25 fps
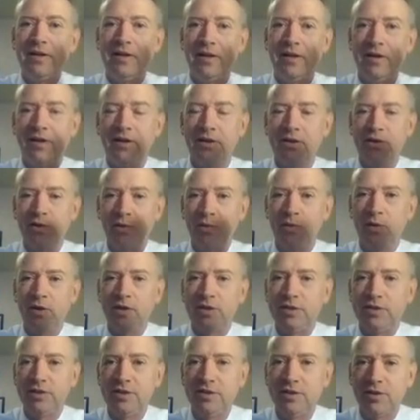under
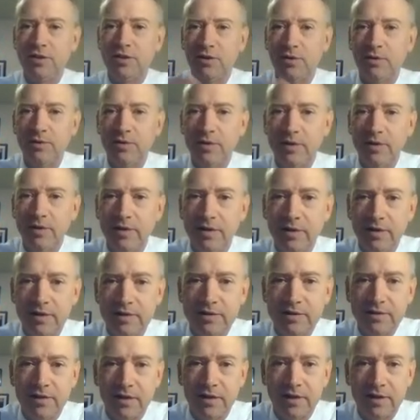which
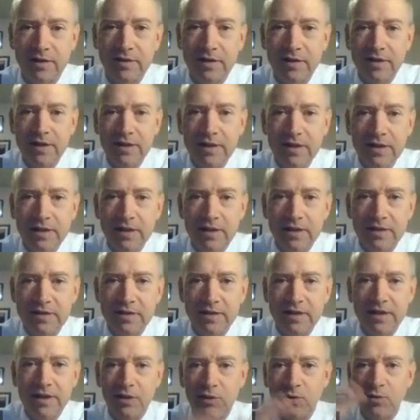it's
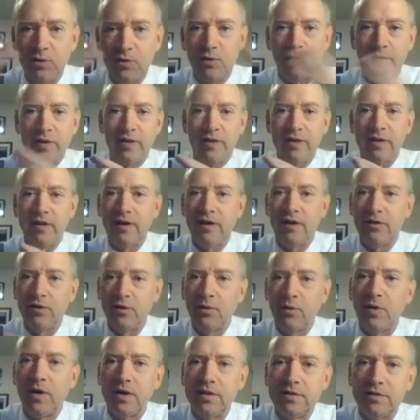equal with the
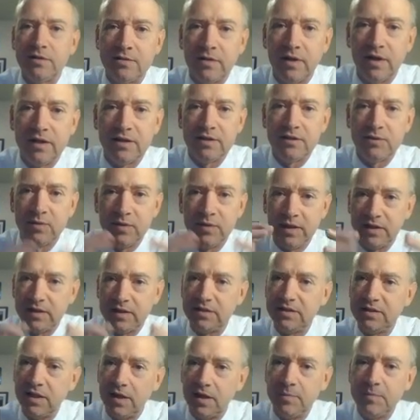other ones, right? It's really a
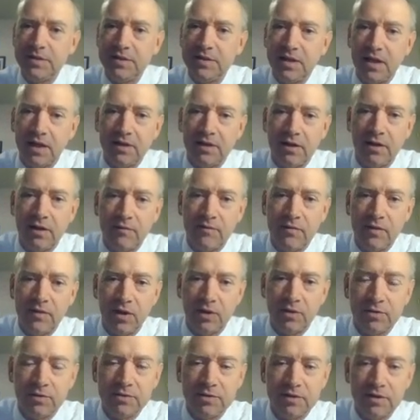subset of
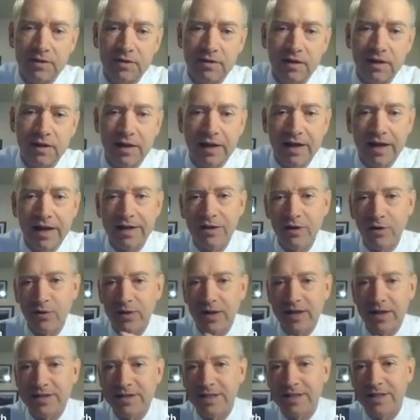those, and I know
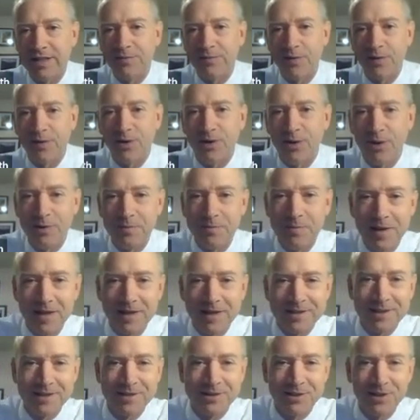that's a difficult
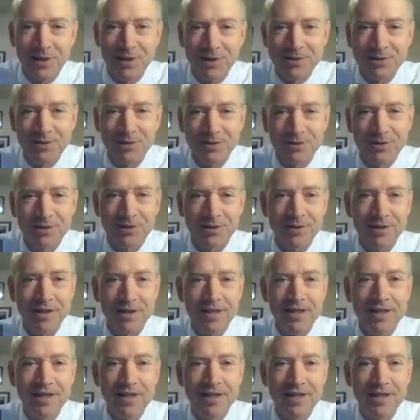message also to